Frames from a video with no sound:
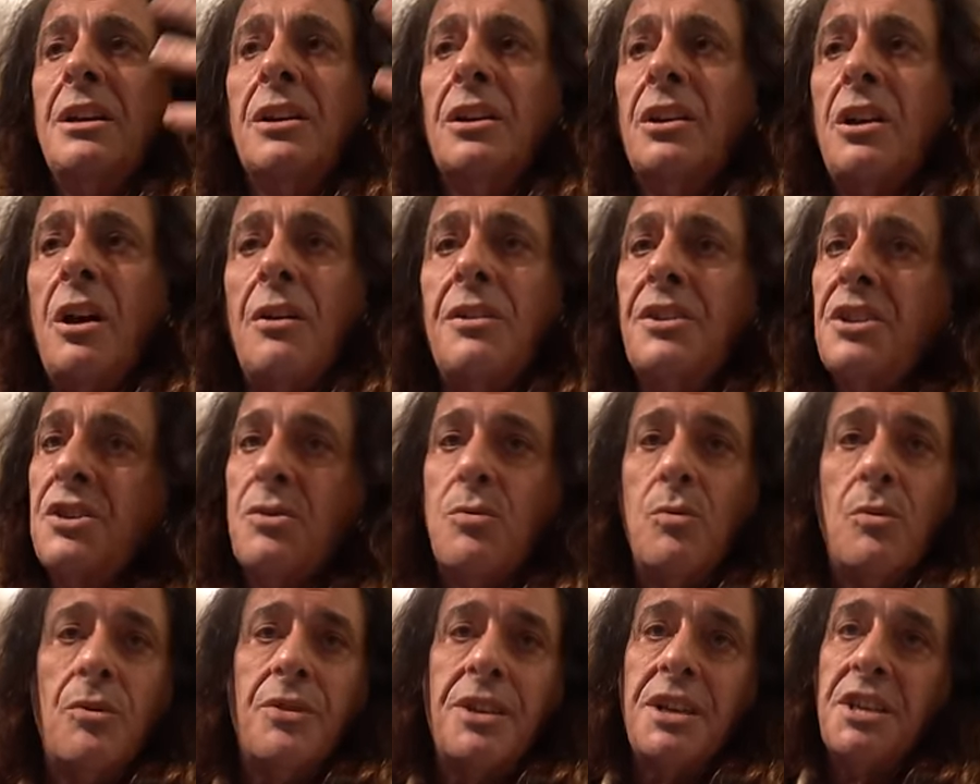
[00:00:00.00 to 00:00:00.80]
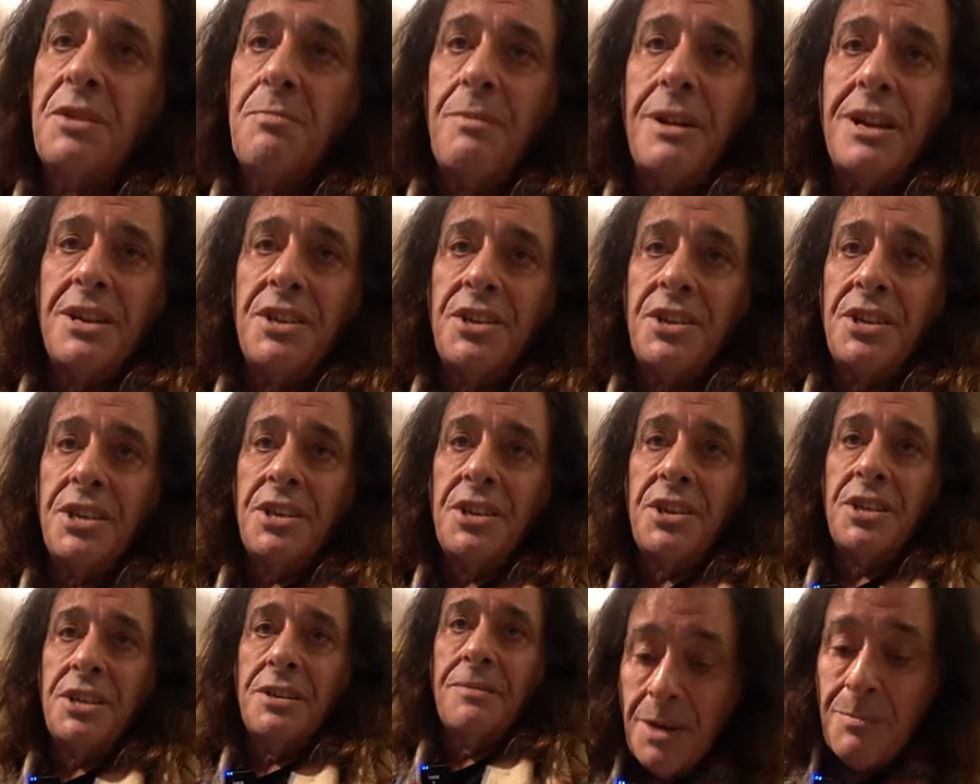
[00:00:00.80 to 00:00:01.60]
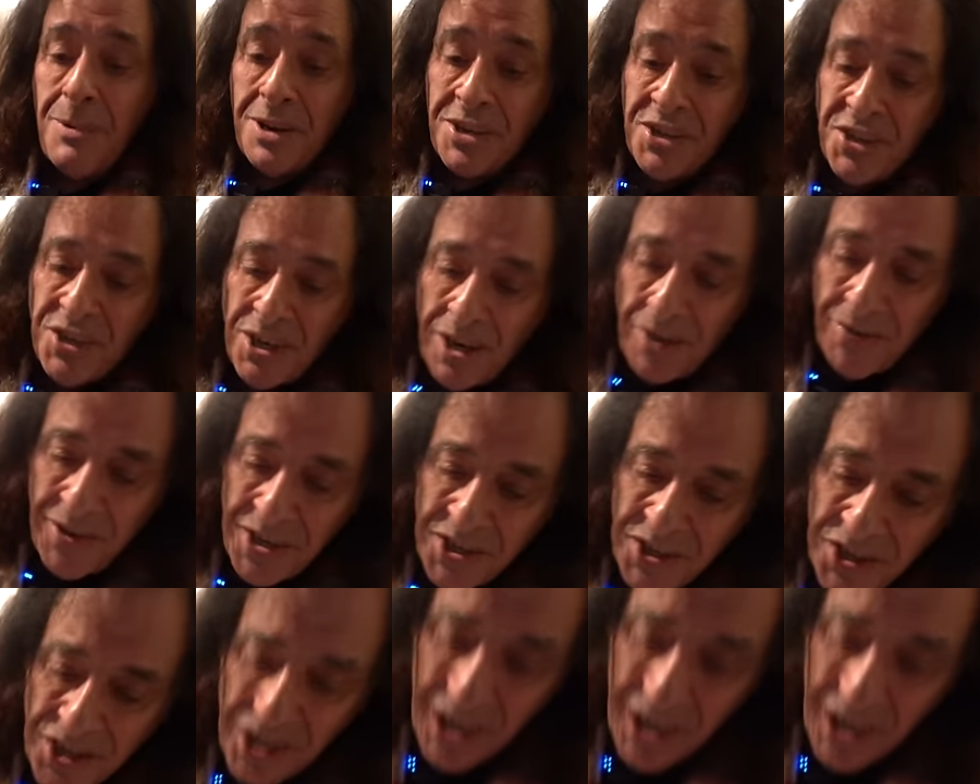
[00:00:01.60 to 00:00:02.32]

going to all these places. How about a service